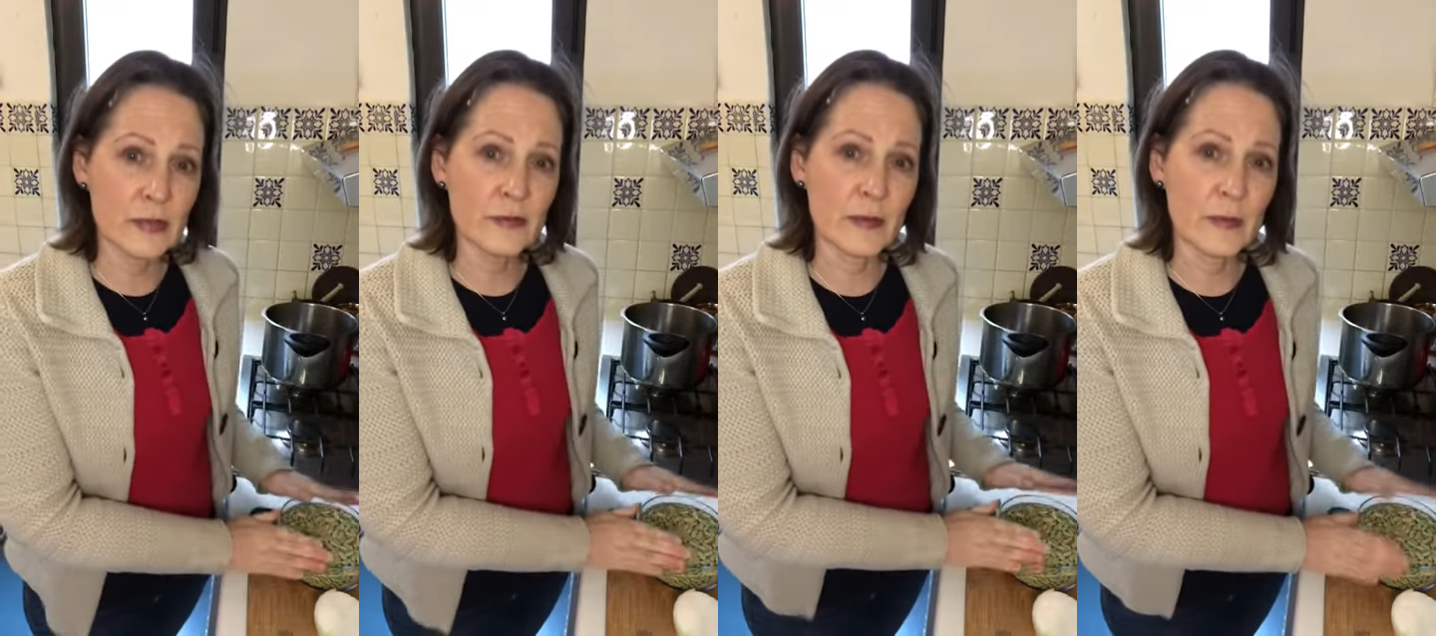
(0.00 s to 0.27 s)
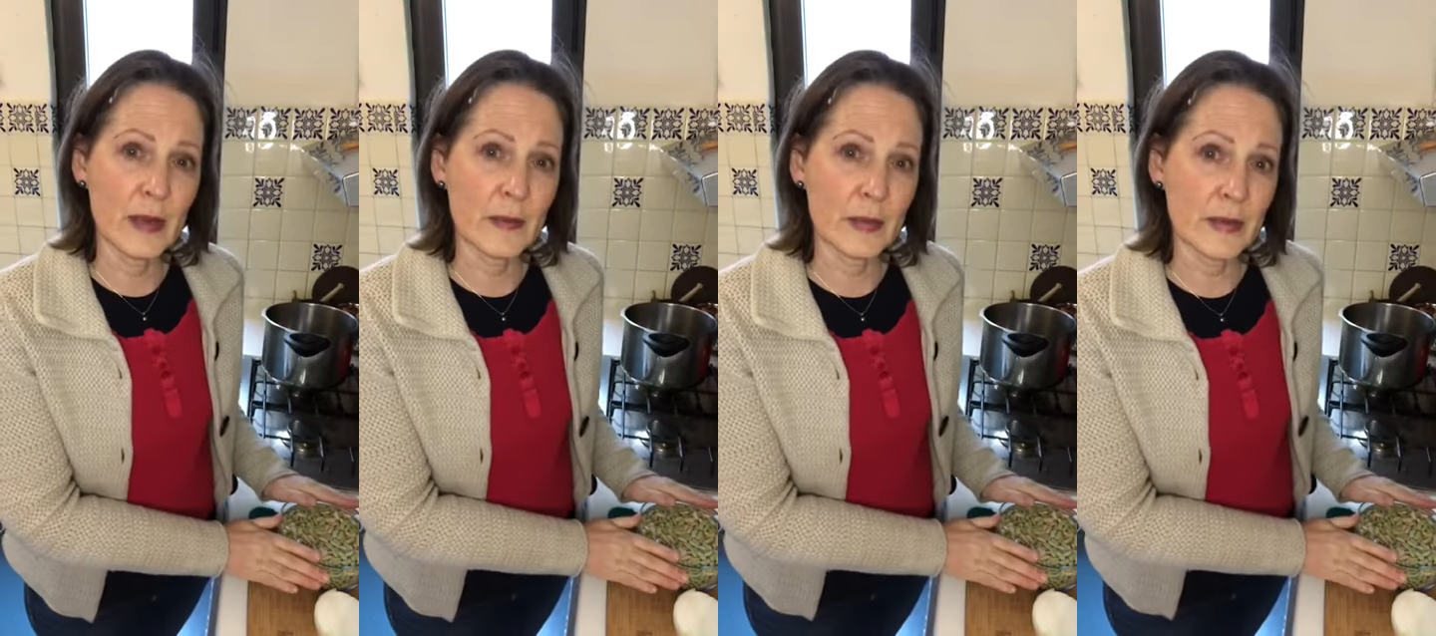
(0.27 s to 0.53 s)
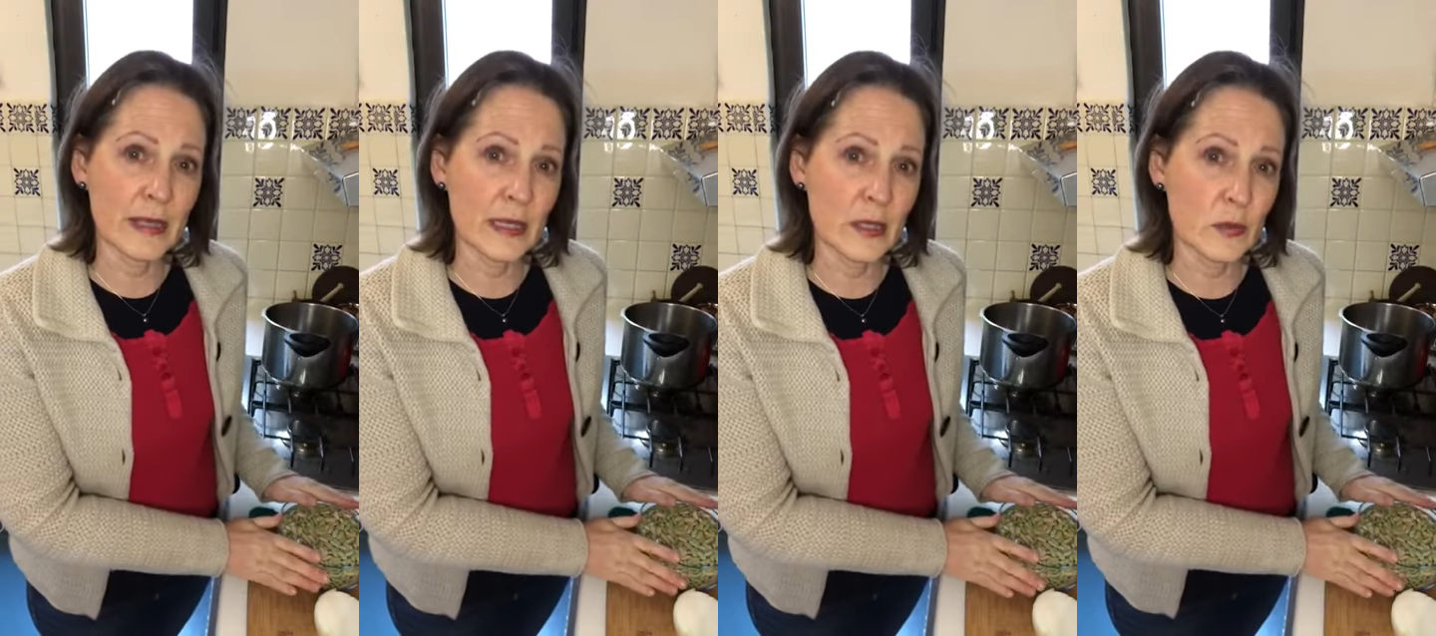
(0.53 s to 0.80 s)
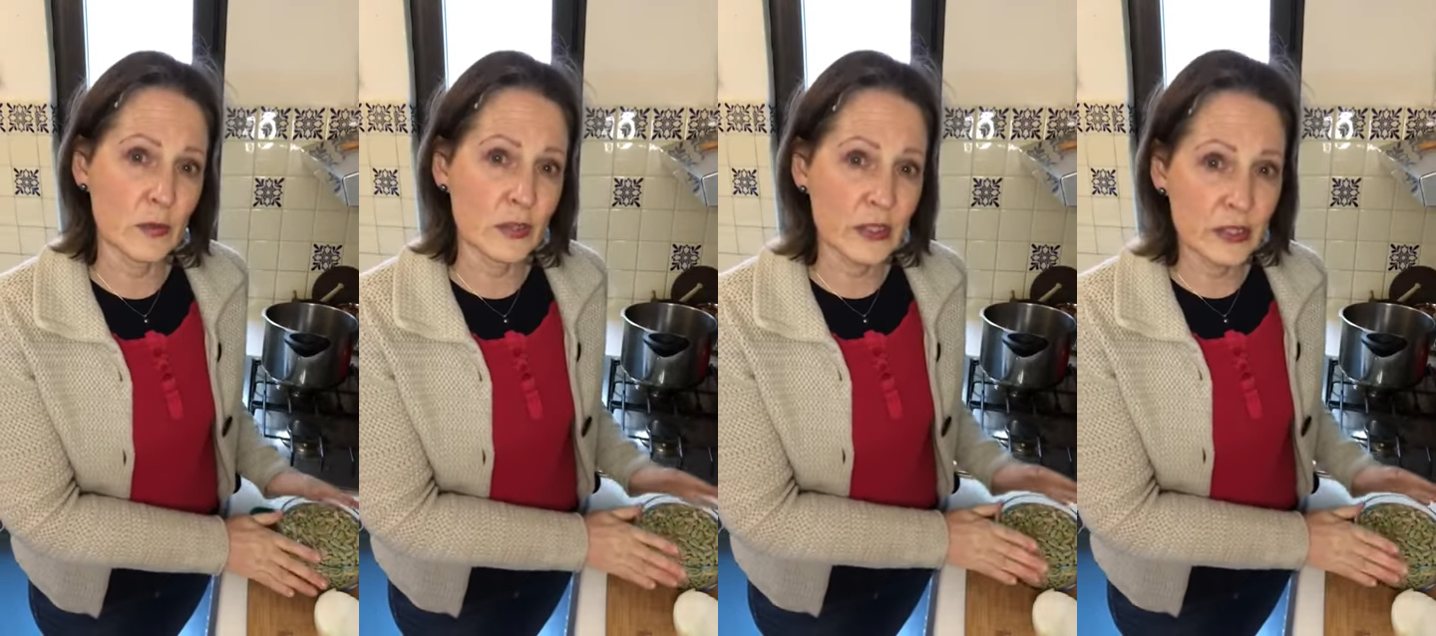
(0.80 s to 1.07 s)
to remember that
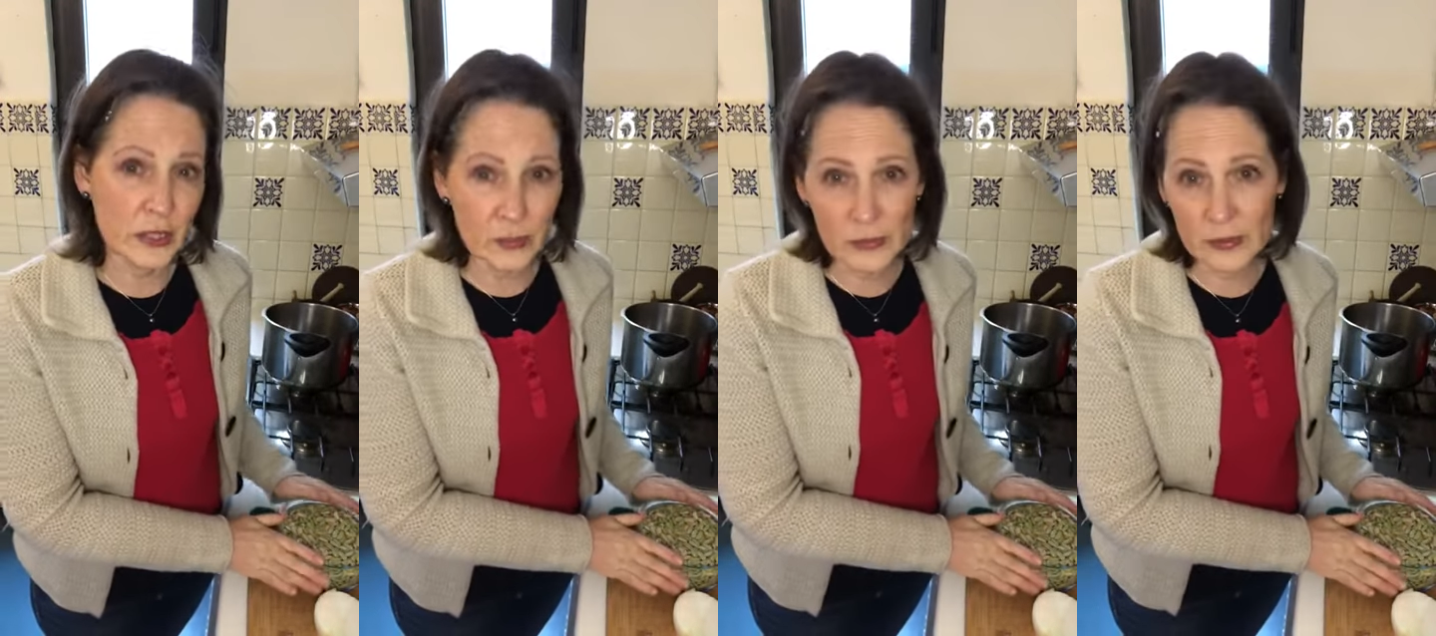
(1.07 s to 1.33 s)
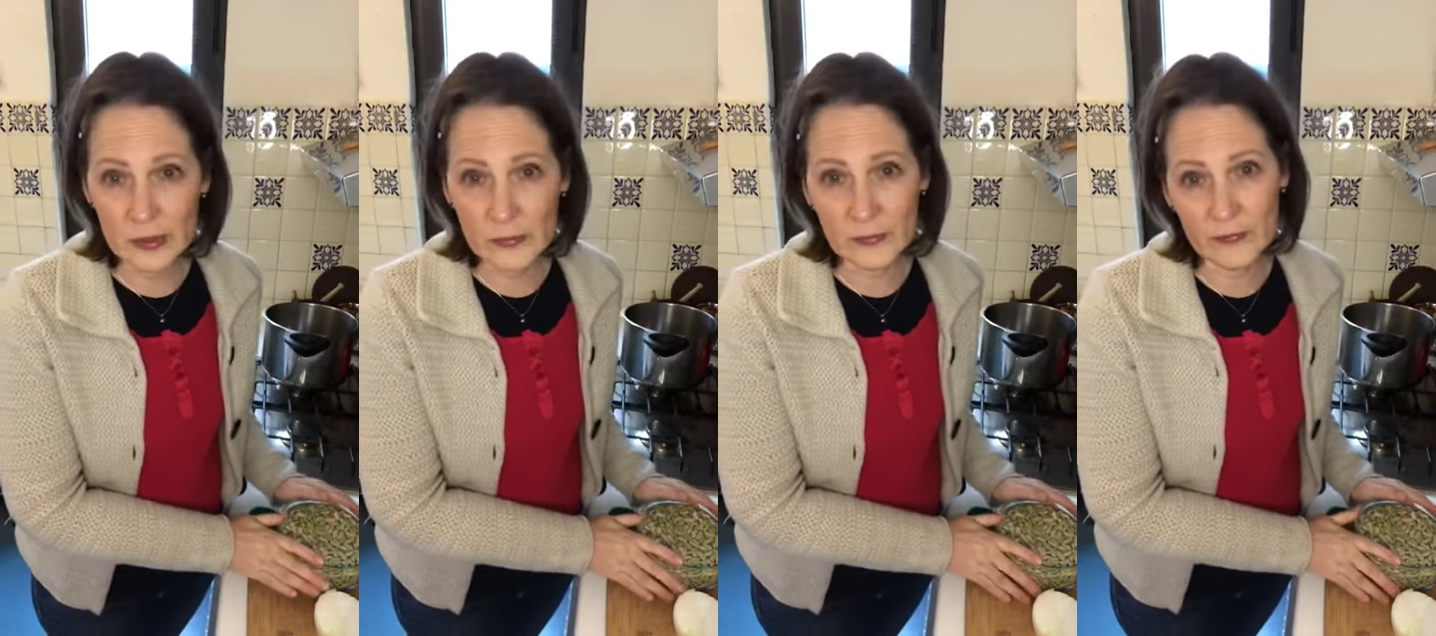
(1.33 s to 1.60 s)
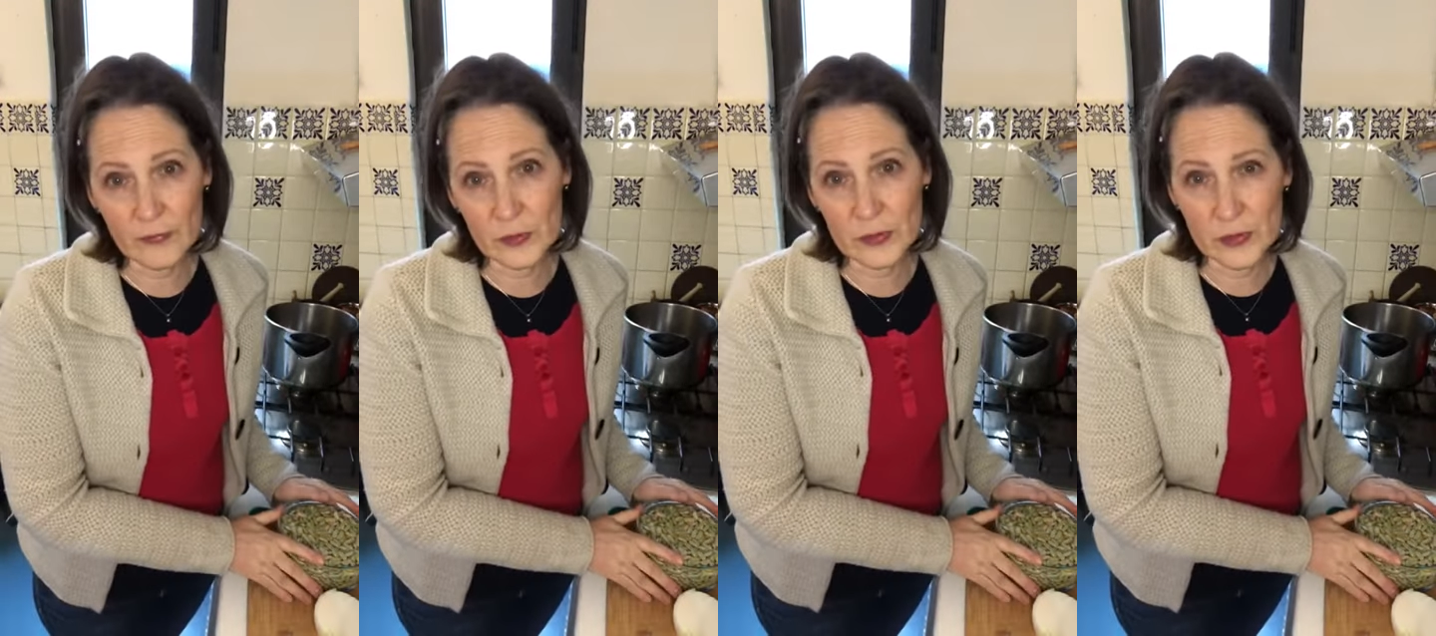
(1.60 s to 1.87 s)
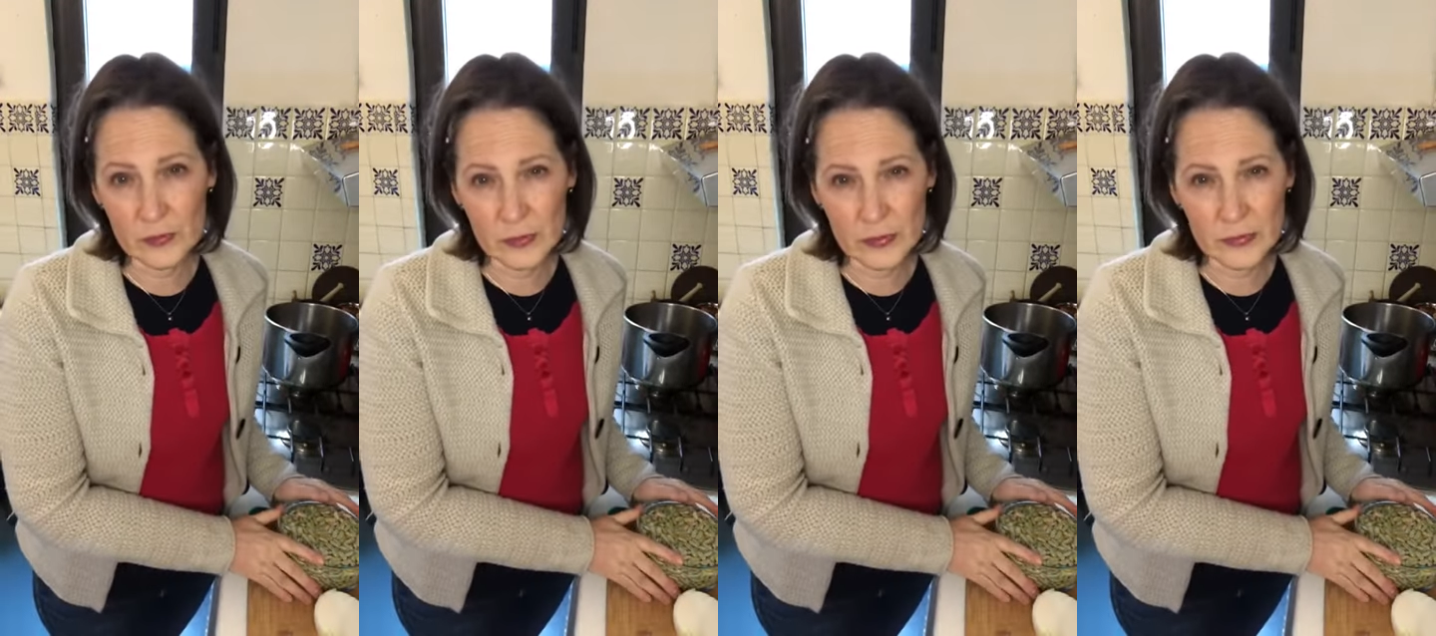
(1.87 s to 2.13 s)
you soak them before
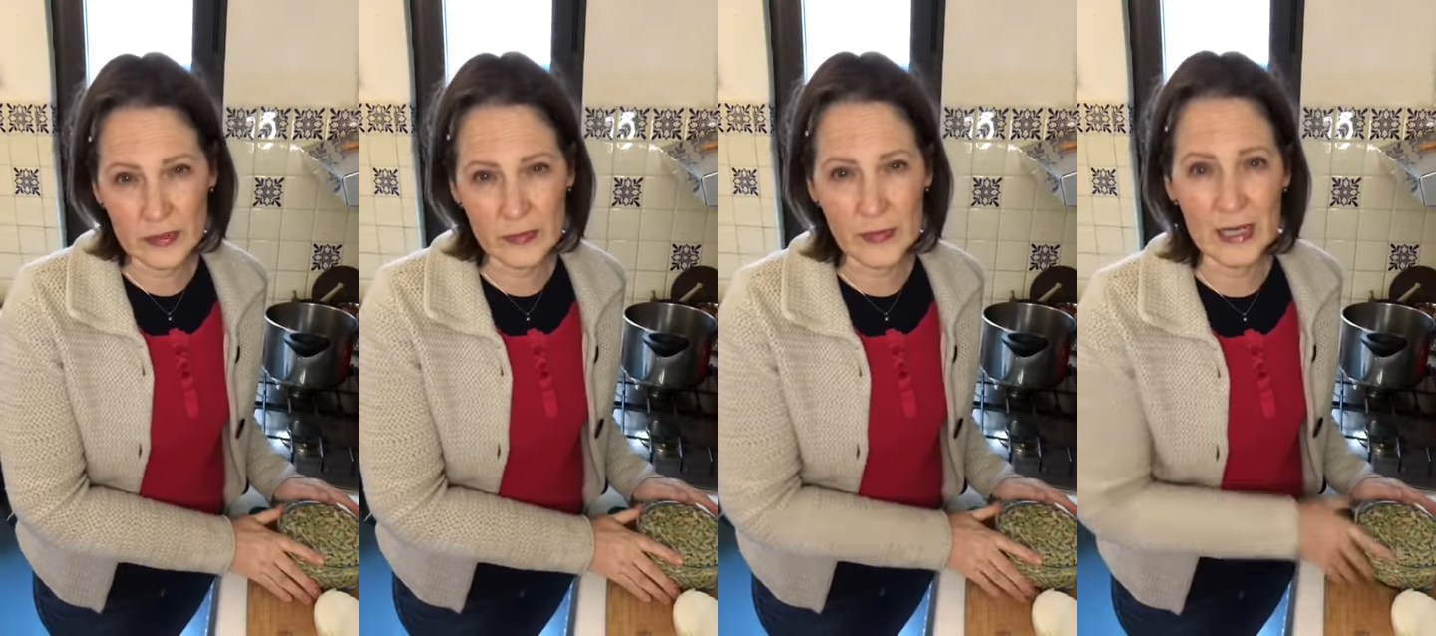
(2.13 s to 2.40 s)
you use them,